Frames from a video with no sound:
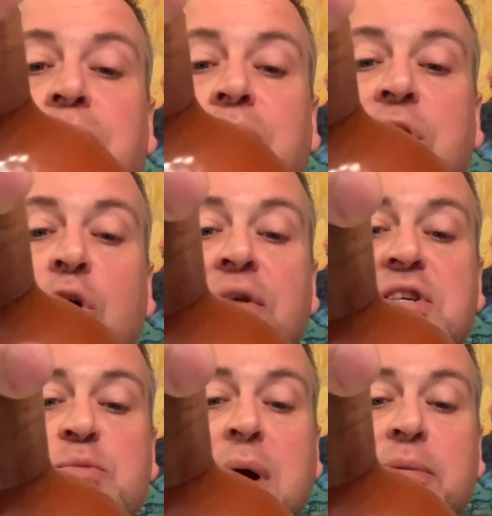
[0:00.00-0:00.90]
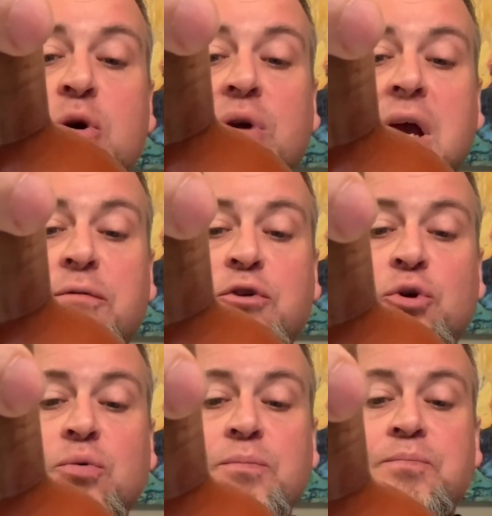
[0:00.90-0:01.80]
you know, this is probably okay for
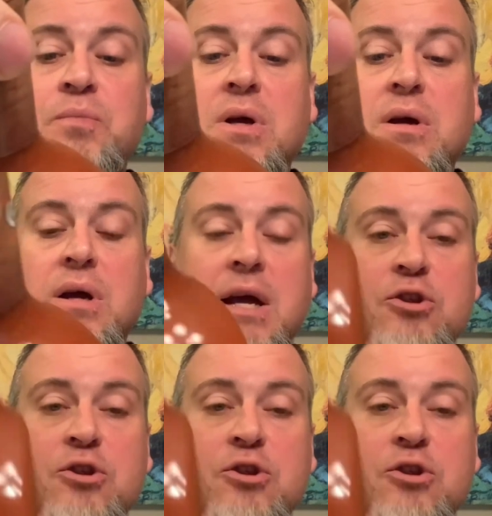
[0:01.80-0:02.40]
you. And